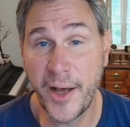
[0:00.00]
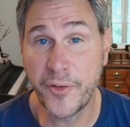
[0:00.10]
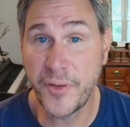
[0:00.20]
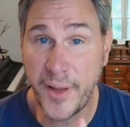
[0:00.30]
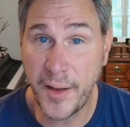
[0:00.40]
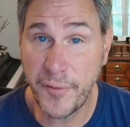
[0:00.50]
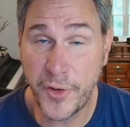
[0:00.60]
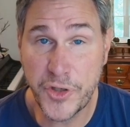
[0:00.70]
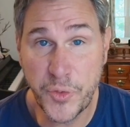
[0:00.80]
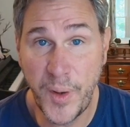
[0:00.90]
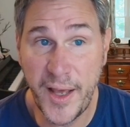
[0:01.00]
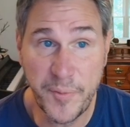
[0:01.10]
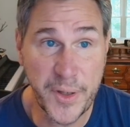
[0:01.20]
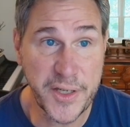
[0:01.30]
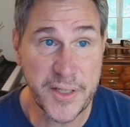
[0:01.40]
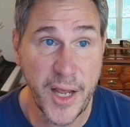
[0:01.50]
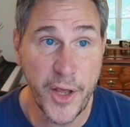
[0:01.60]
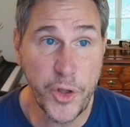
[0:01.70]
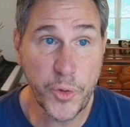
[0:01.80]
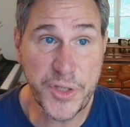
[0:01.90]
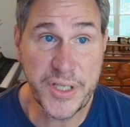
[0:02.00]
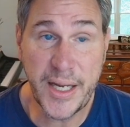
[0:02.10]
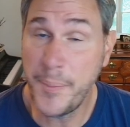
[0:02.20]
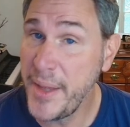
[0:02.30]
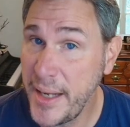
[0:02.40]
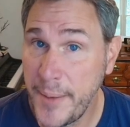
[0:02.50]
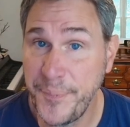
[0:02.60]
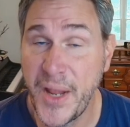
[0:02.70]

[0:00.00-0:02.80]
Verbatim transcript: other than that first wave, but as you'll see in a minute,